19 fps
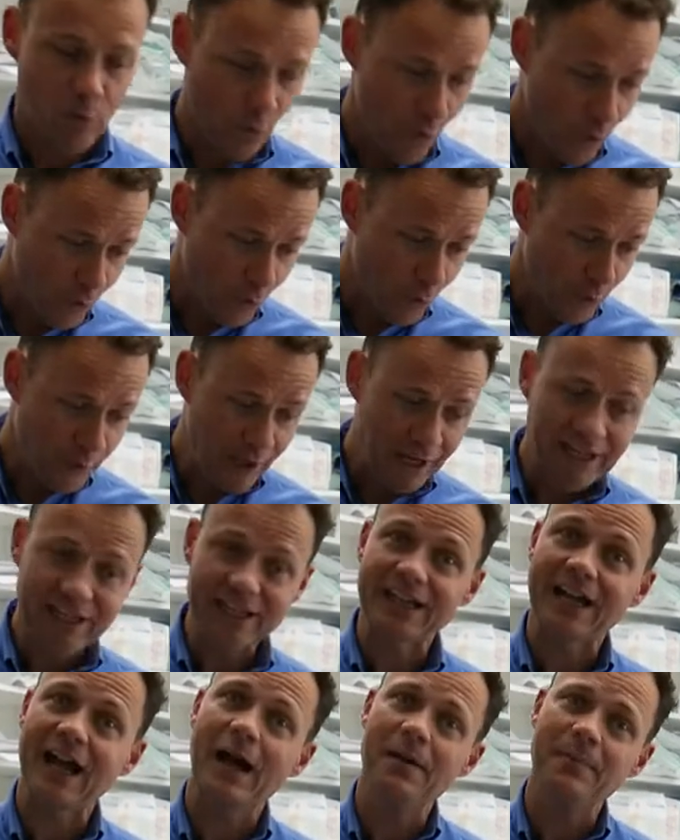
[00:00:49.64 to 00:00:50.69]
or they eat a
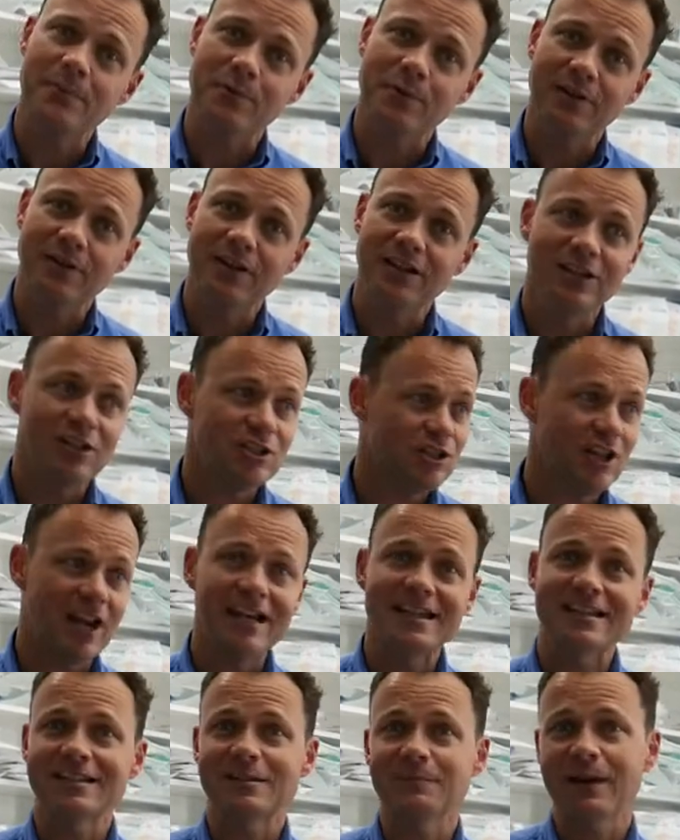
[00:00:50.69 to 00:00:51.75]
couple and then you're
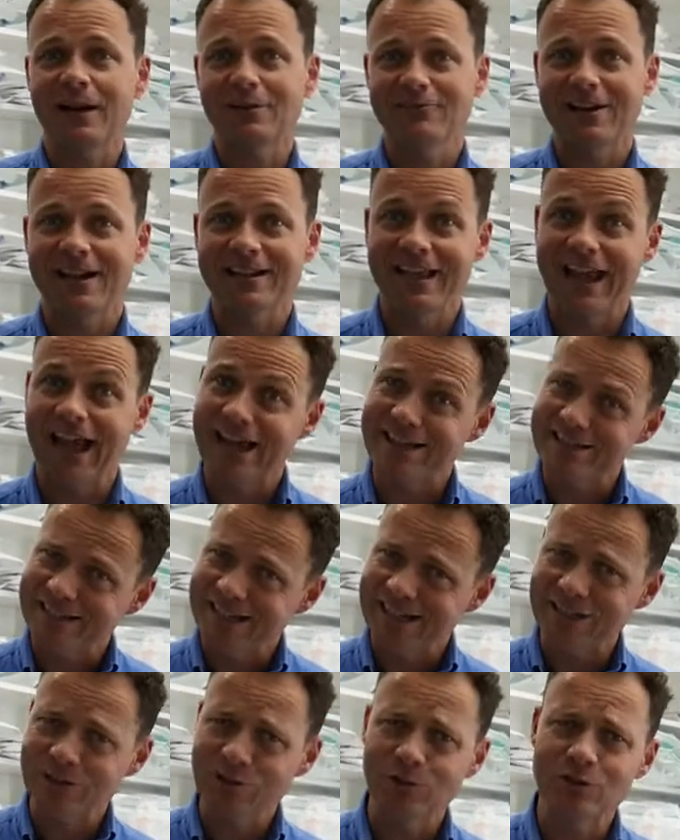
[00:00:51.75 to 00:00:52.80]
chasing the pet around the house to
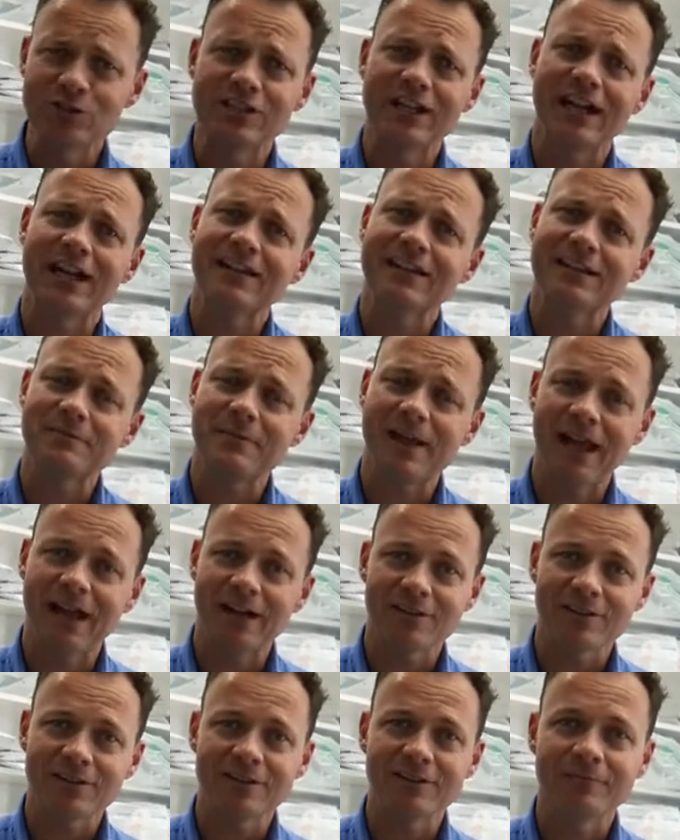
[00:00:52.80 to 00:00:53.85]
get the Ushi out of their
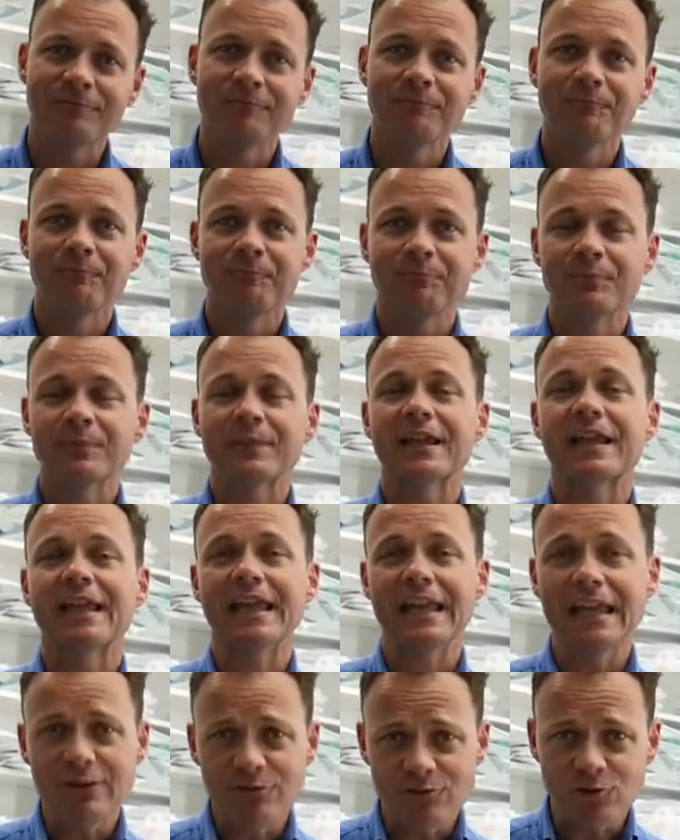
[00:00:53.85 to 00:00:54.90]
mouth.
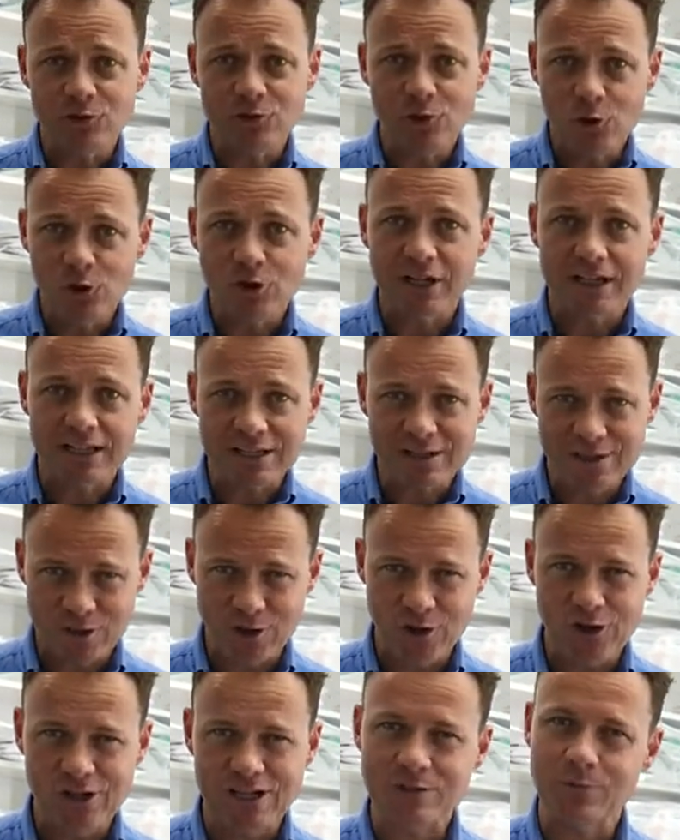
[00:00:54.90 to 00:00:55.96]
If you're at all
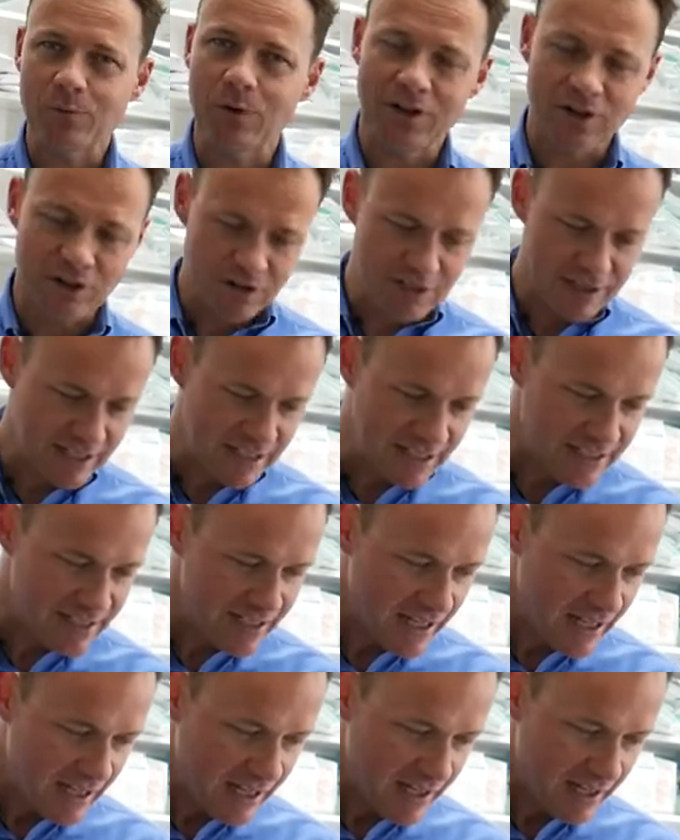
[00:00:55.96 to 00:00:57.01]
concerned, it's one of those things.
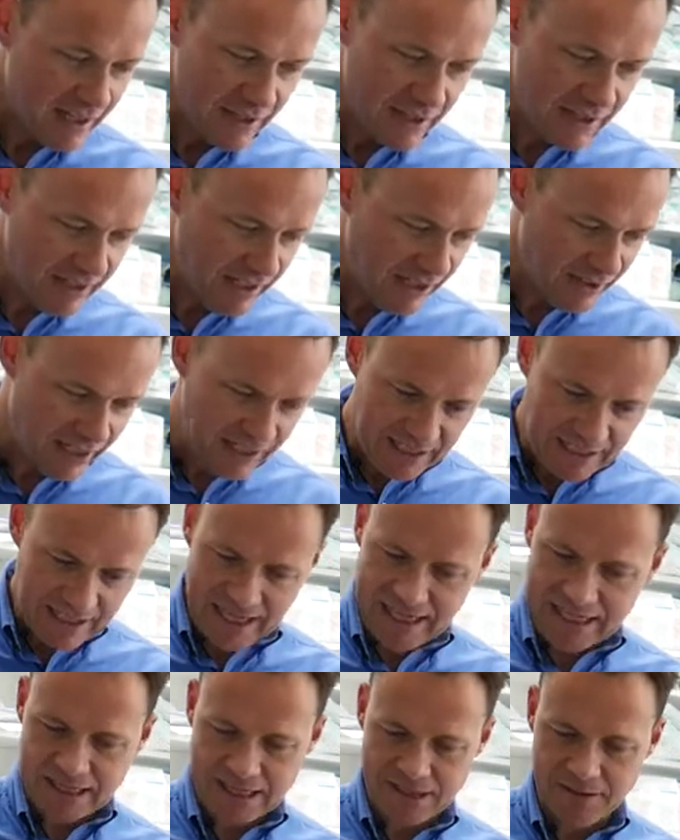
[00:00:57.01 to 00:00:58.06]
Yeah, they
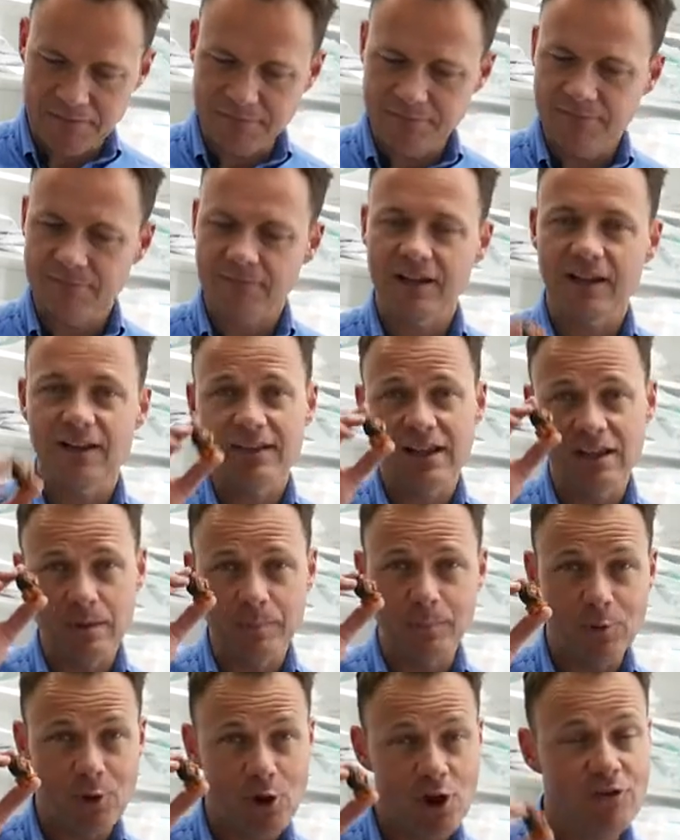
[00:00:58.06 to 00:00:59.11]
eat them. They're the
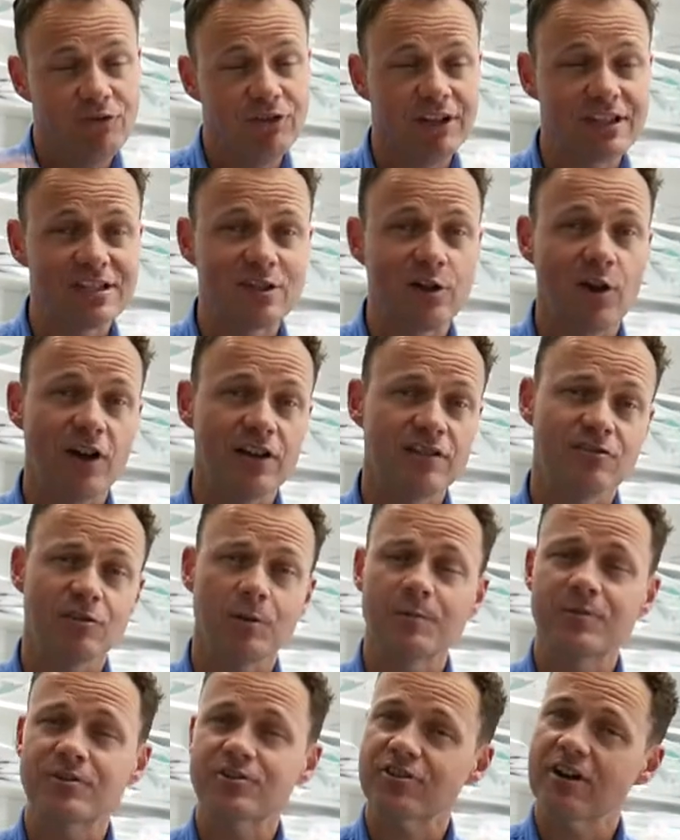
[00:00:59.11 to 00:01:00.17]
perfect size for an
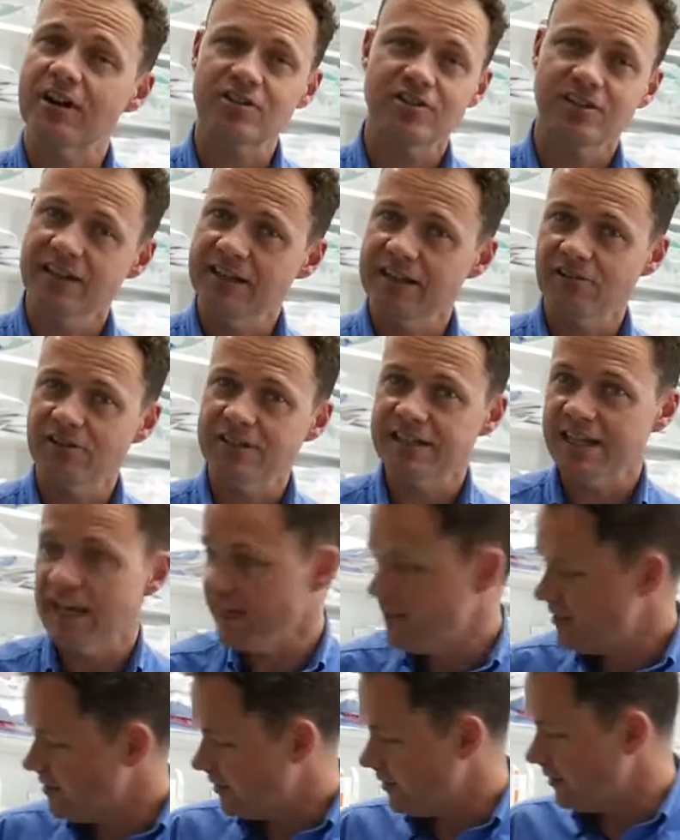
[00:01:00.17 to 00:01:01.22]
obstruction in their
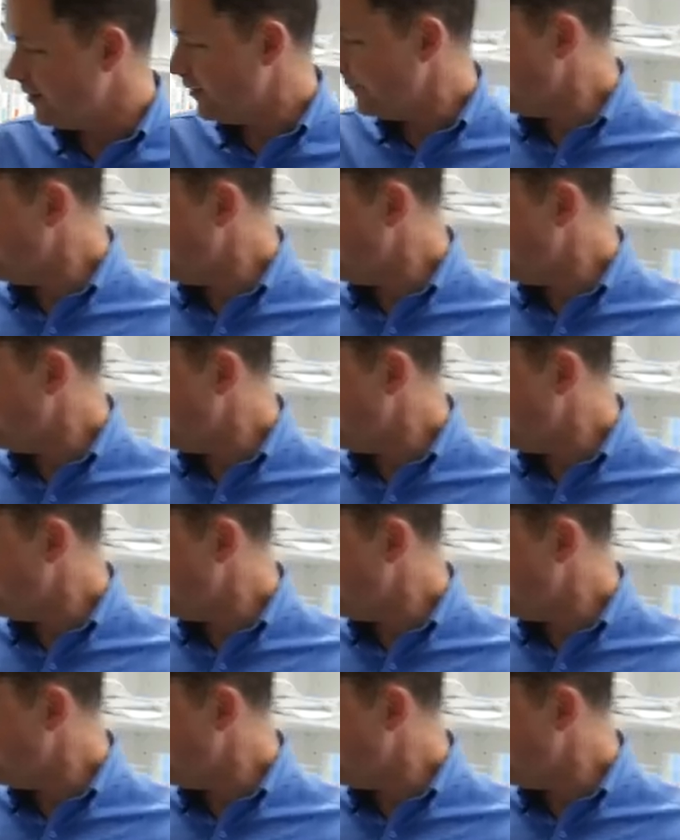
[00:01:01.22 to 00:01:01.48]
intestine.